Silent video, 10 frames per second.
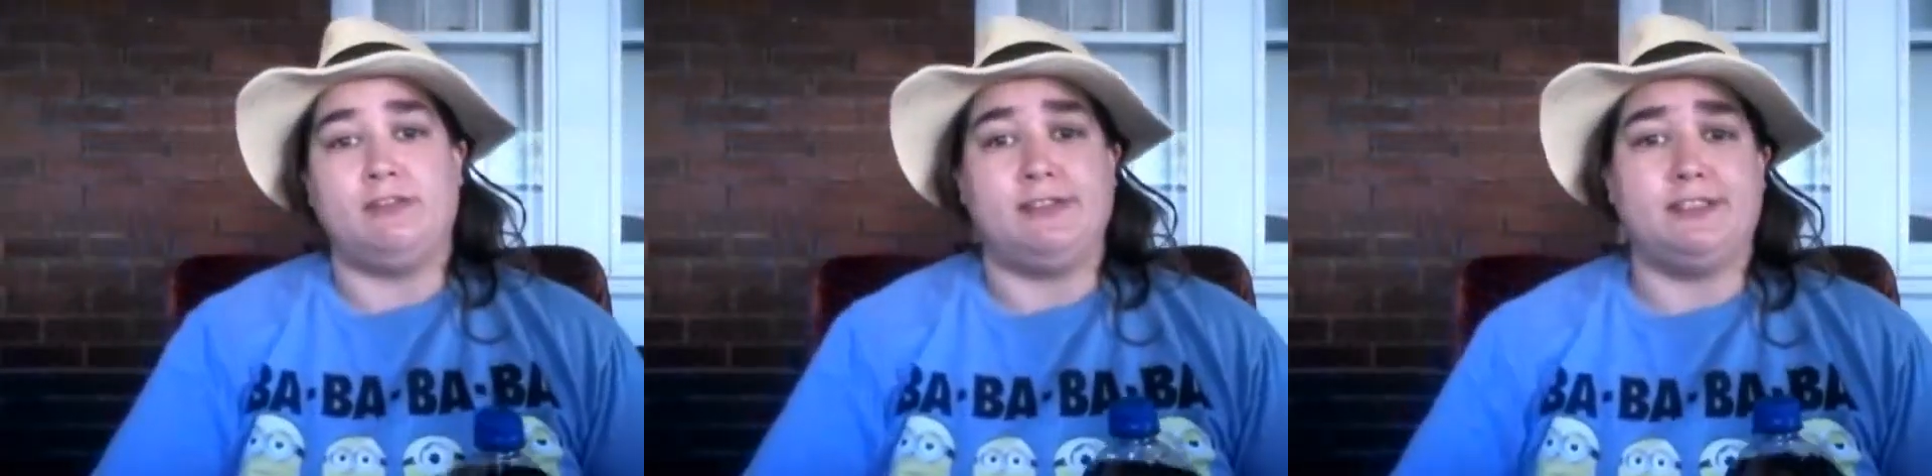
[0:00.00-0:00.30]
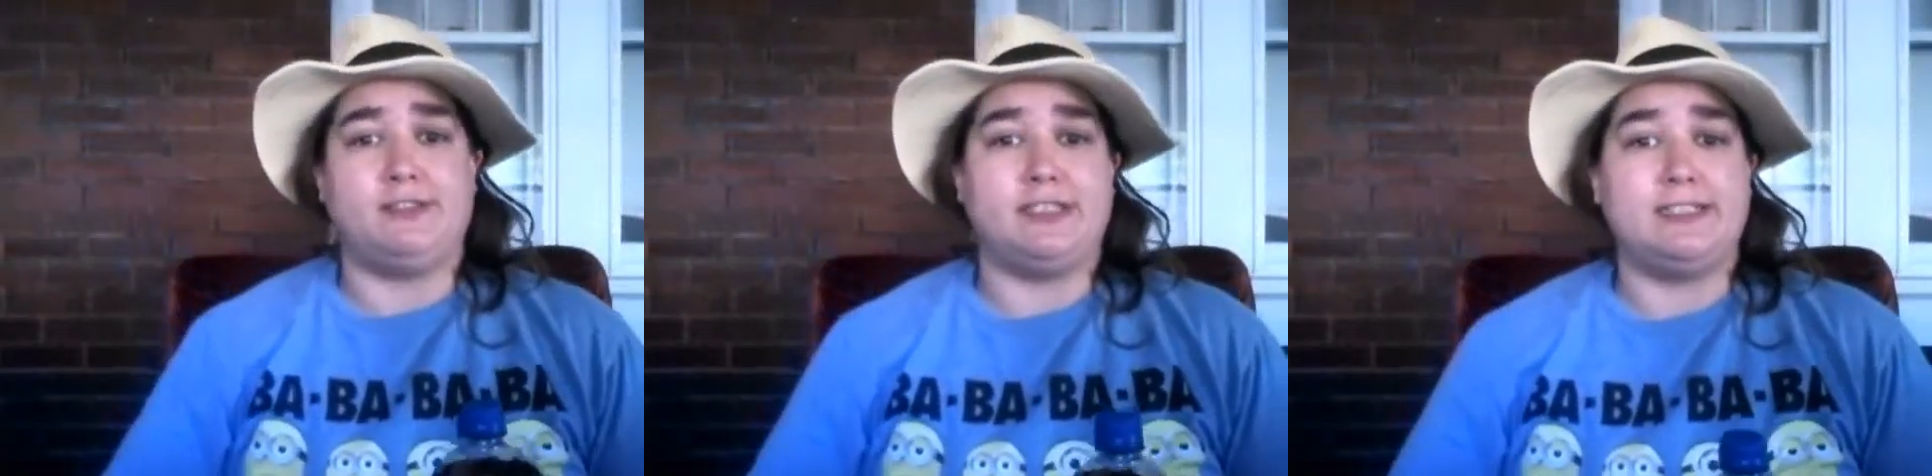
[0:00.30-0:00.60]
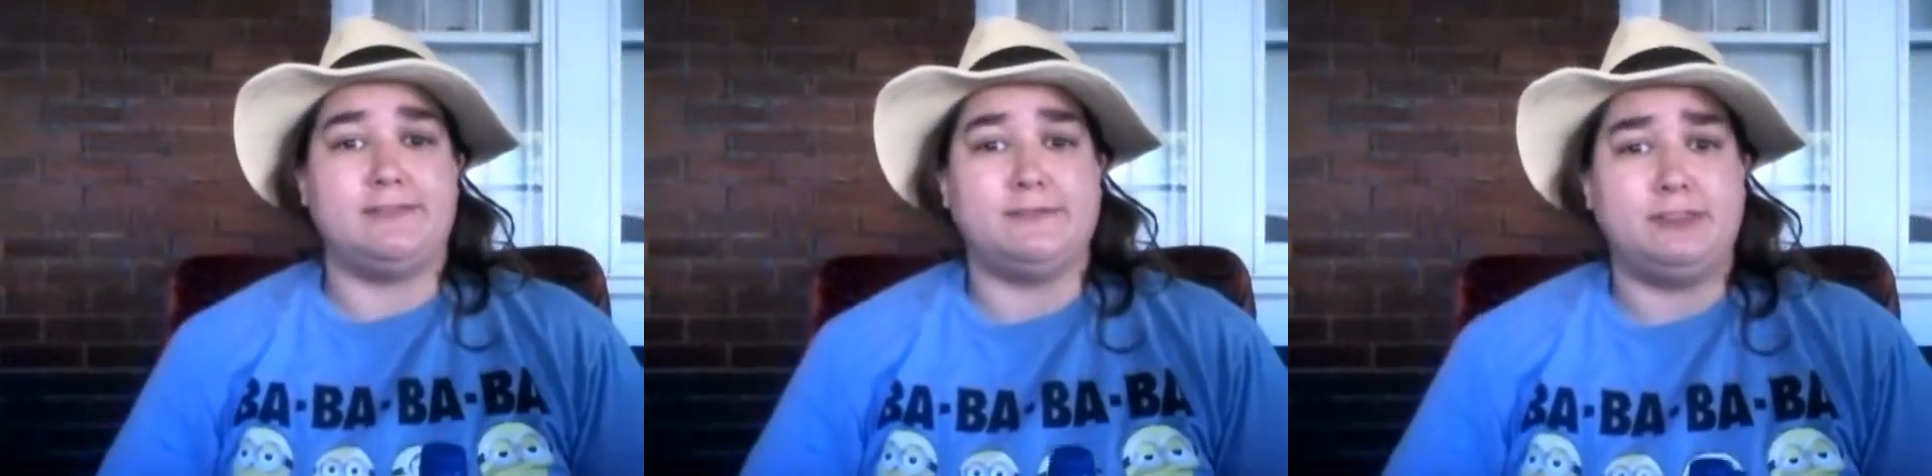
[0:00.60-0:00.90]
This I
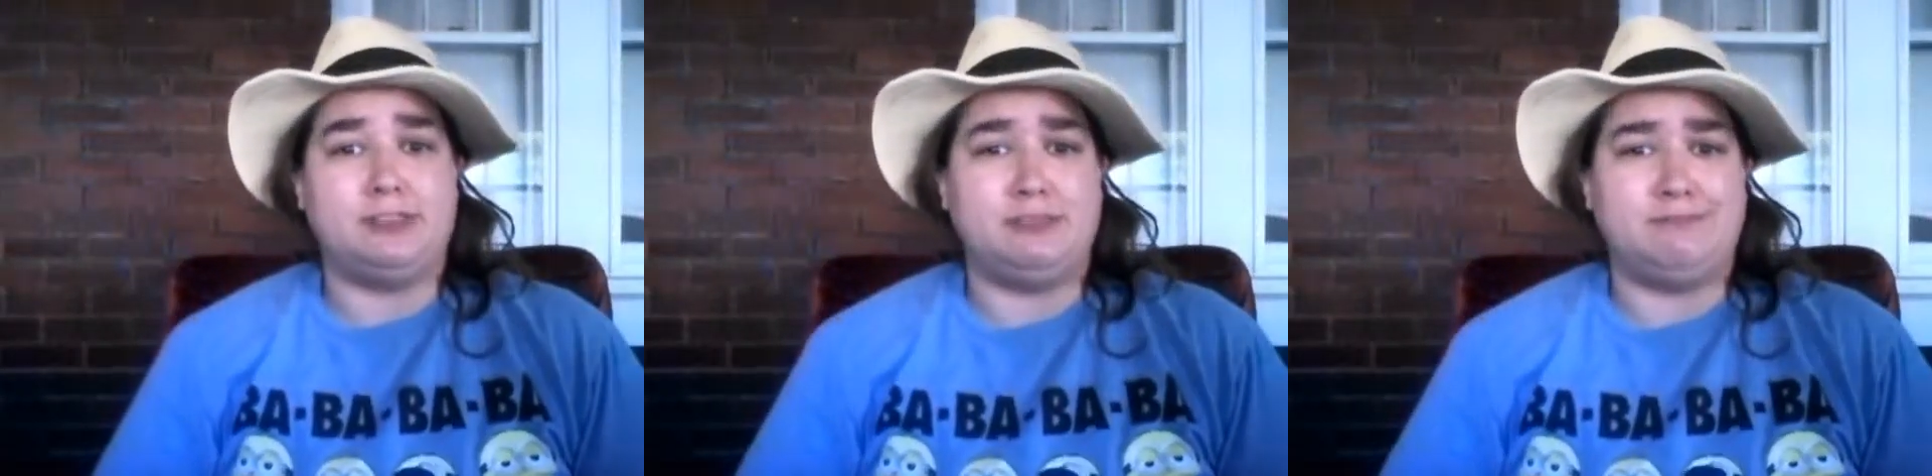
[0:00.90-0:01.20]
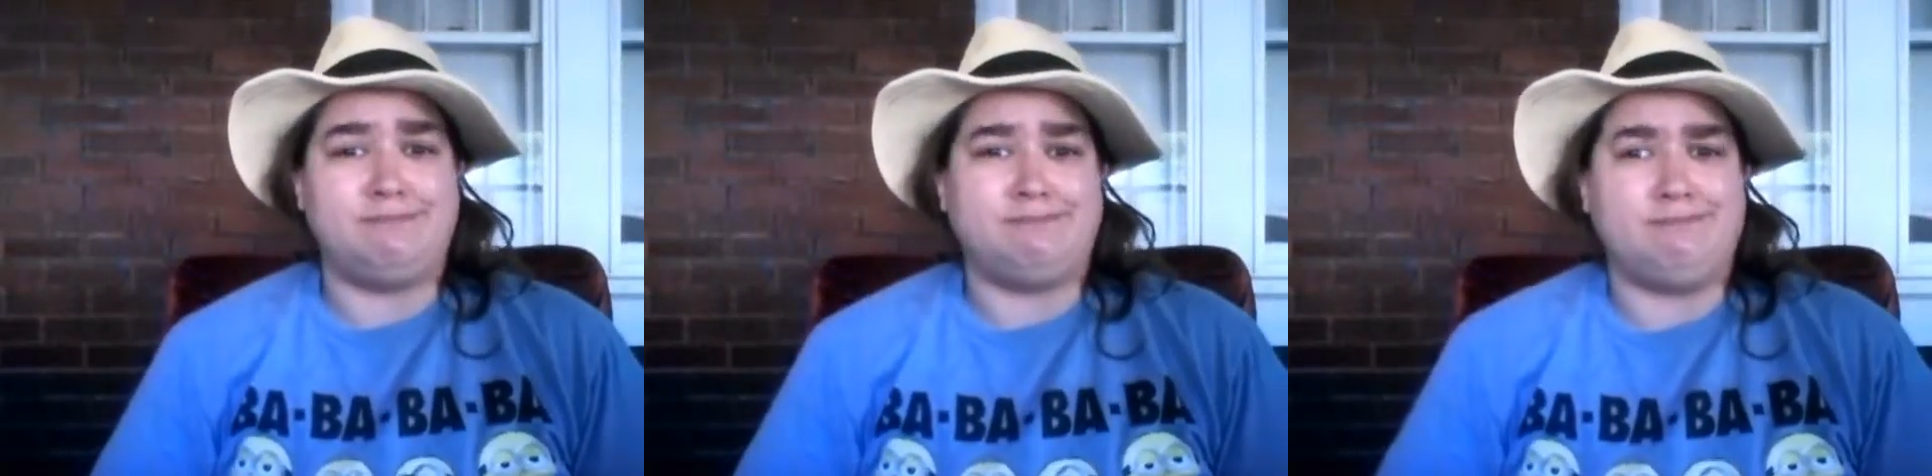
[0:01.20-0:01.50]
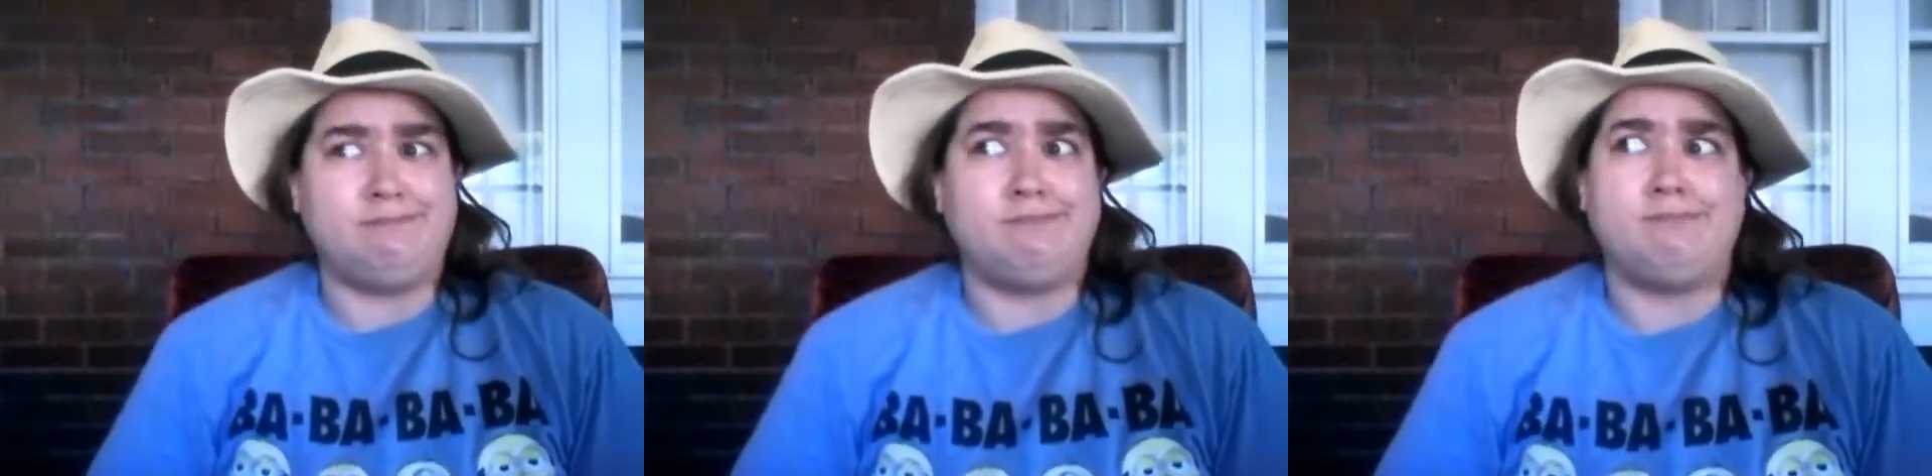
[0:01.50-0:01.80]
got from,
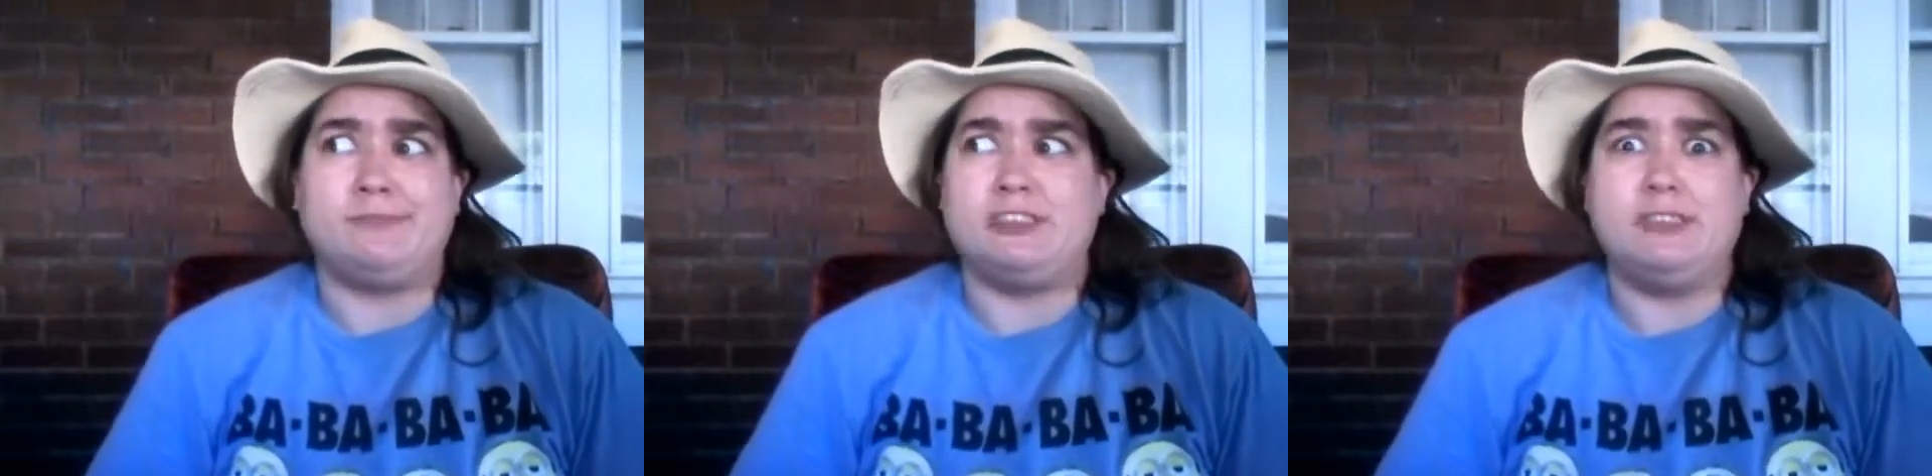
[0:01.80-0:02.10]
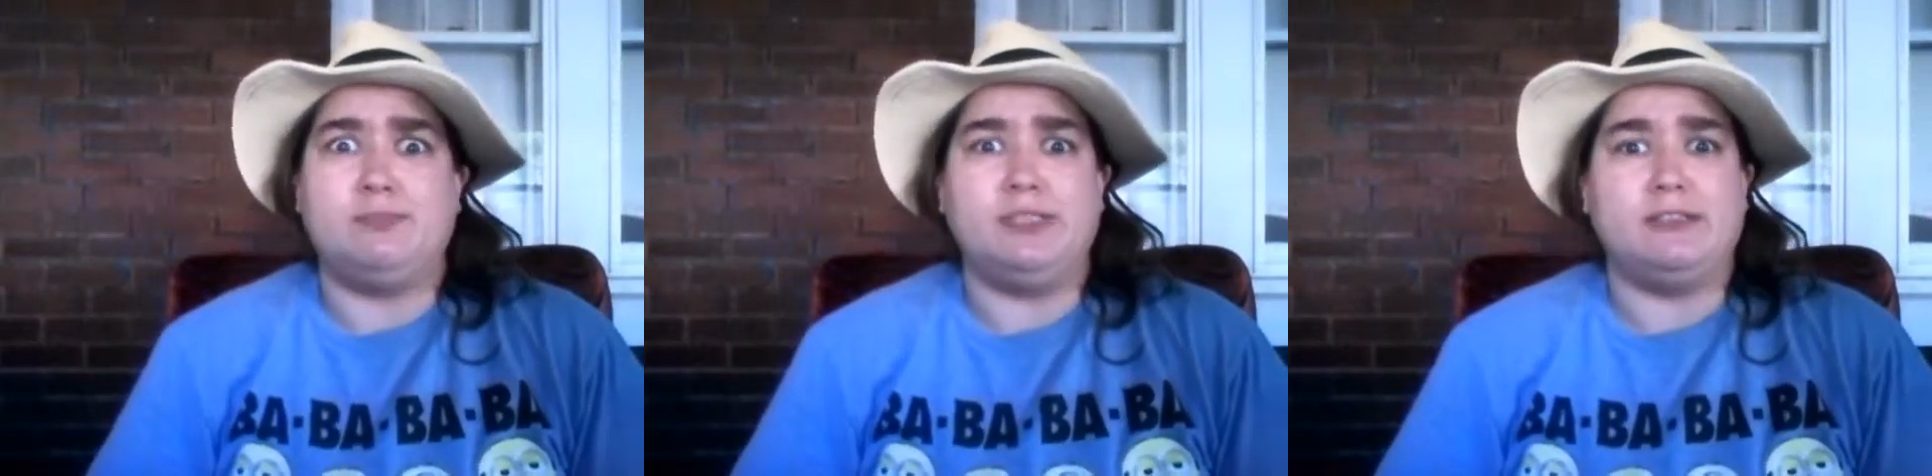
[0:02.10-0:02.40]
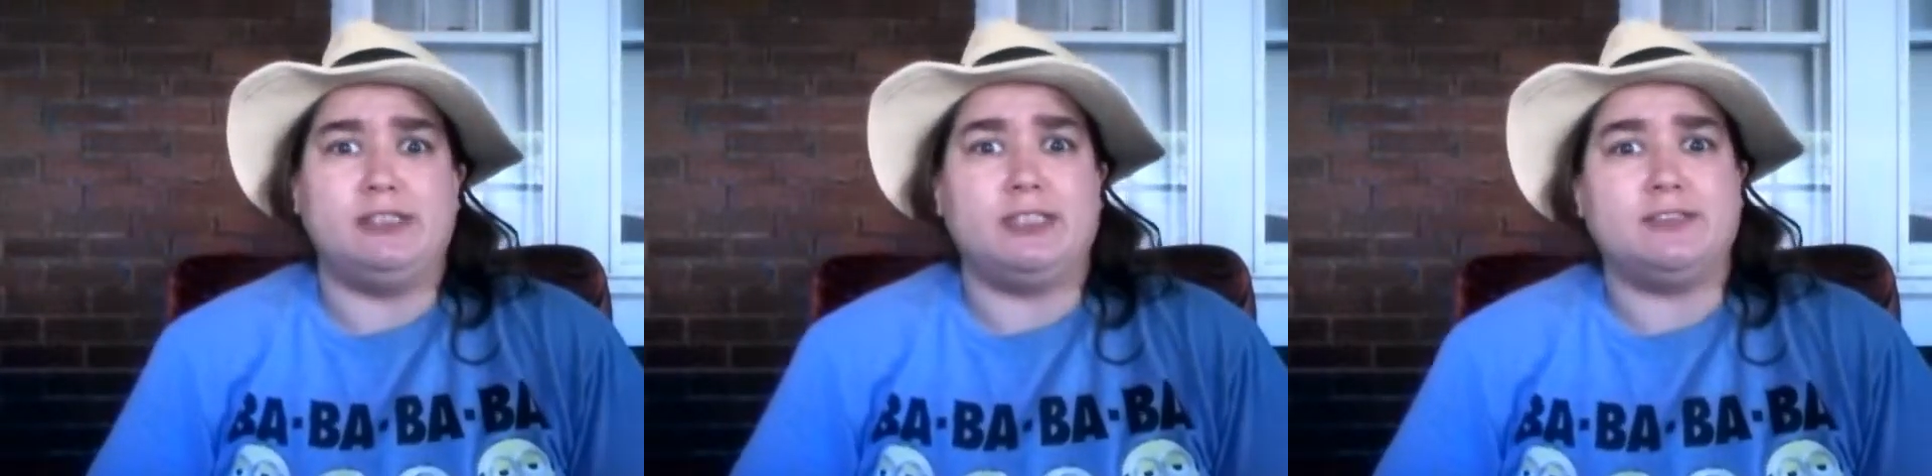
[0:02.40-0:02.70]
I think, Big
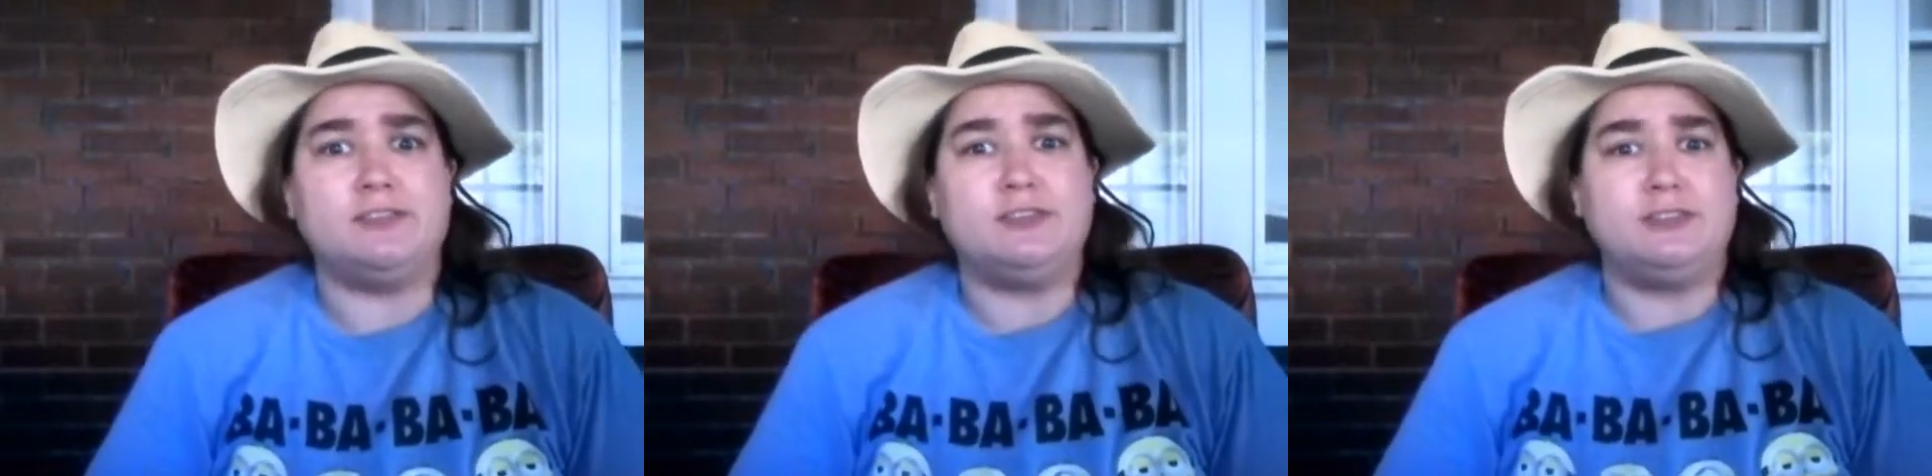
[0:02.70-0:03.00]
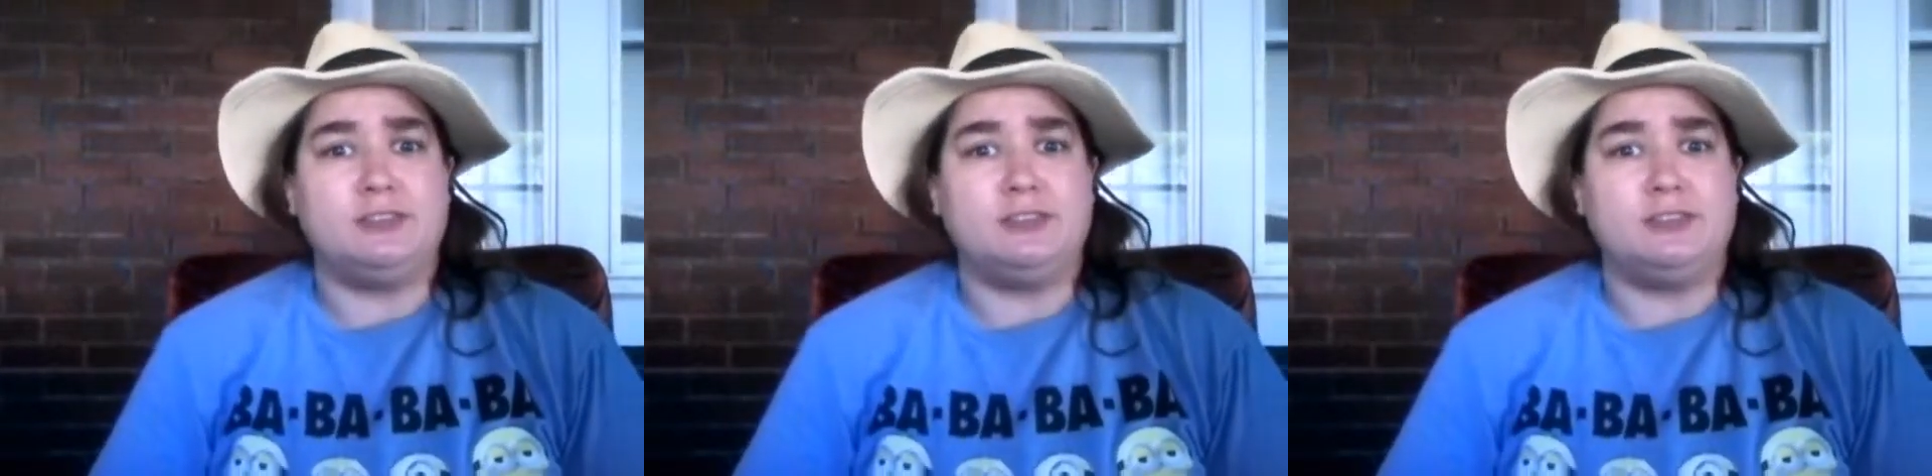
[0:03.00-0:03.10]
Lots.